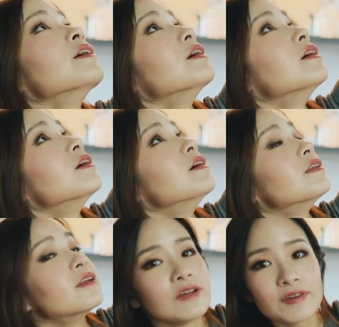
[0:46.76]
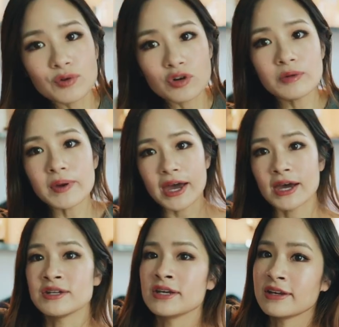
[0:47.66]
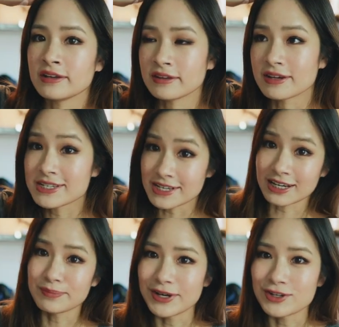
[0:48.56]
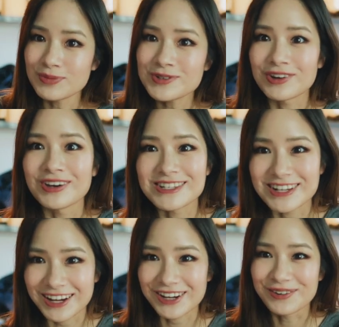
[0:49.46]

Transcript: in the living room and in the second bedroom so it's like